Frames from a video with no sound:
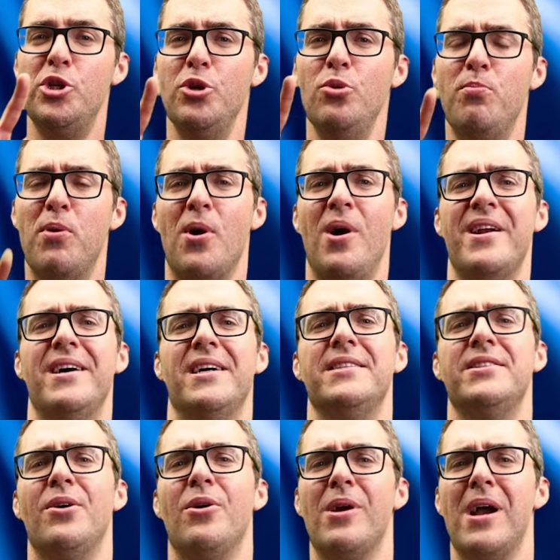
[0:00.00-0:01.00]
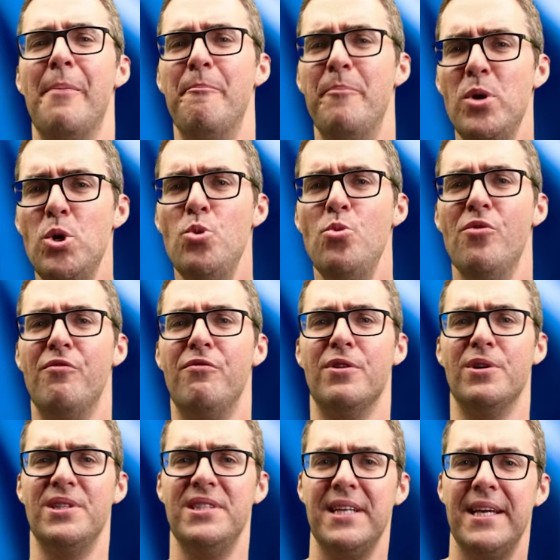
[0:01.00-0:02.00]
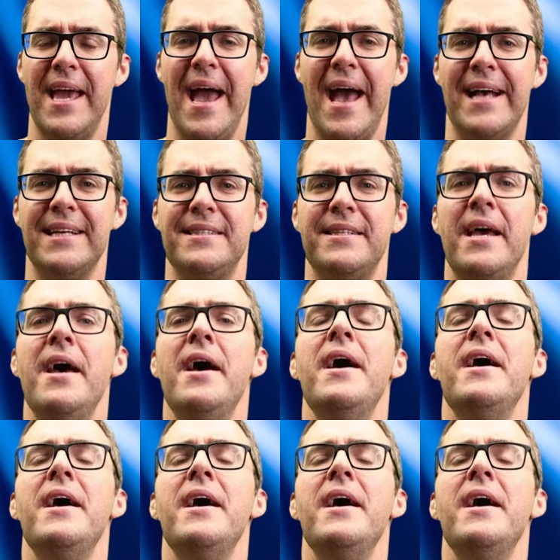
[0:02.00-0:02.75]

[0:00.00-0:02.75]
two products are a boot versus cast.